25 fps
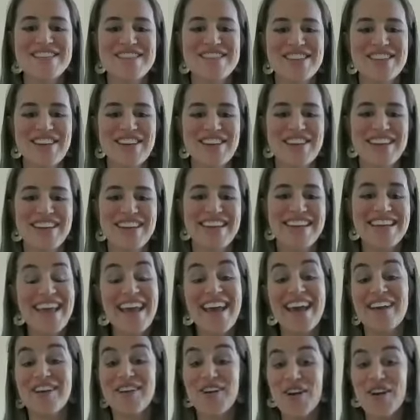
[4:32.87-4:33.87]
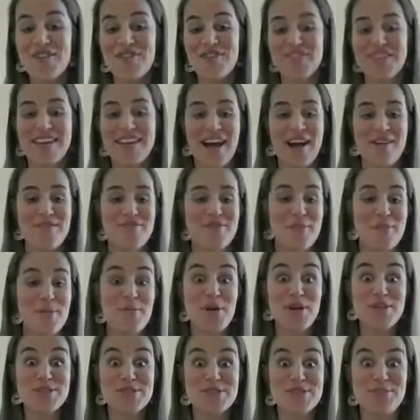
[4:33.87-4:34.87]
So yeah, COVID um, from a
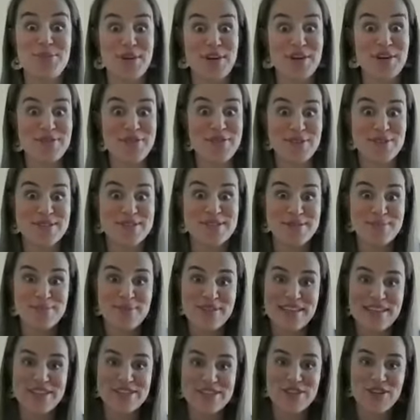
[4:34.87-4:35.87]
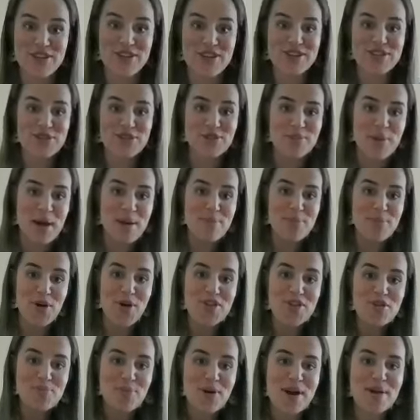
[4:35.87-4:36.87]
personal point of view has completely turned all my
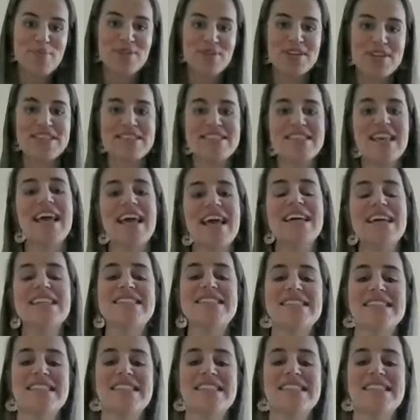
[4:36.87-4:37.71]
birth prep on its head.